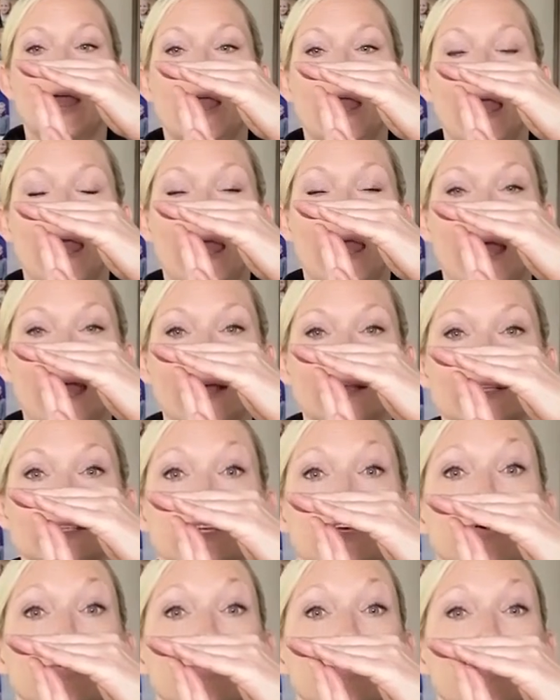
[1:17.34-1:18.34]
and
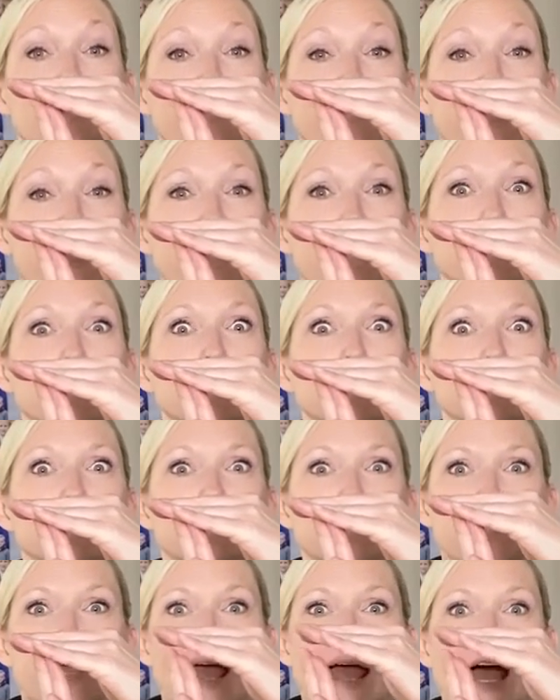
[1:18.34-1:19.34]
where that
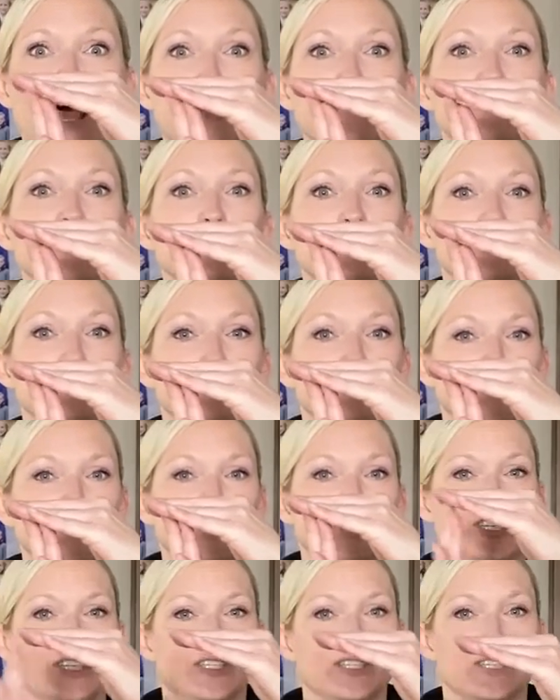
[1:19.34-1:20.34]
alveolar ridge
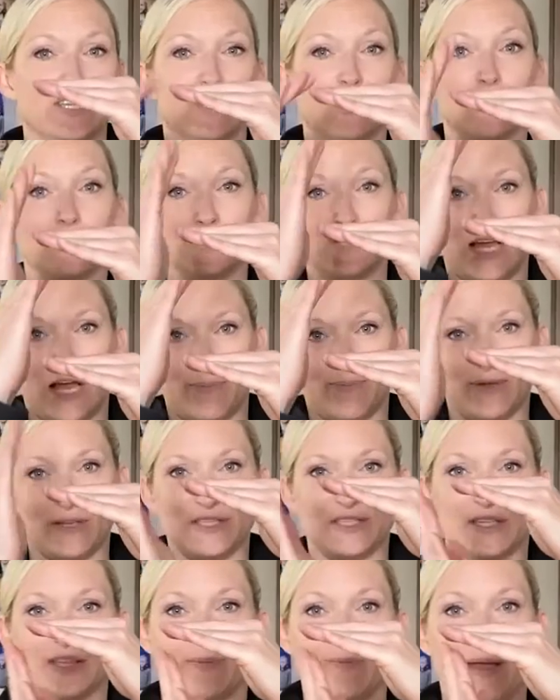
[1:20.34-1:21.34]
is that goes up into
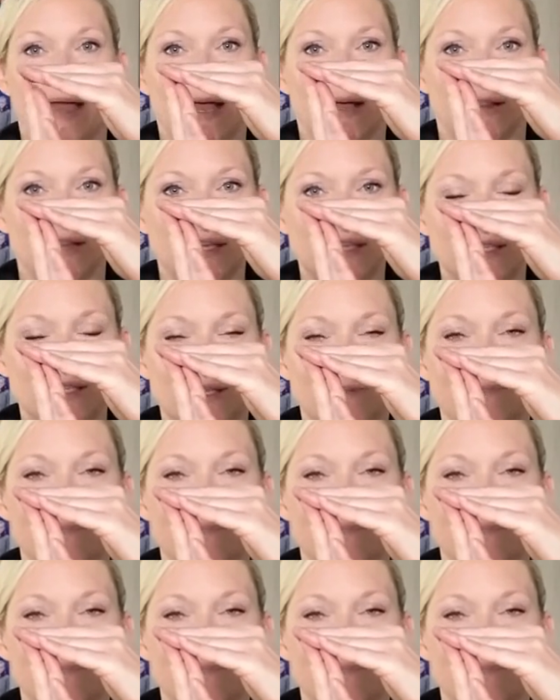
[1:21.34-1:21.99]
the palate.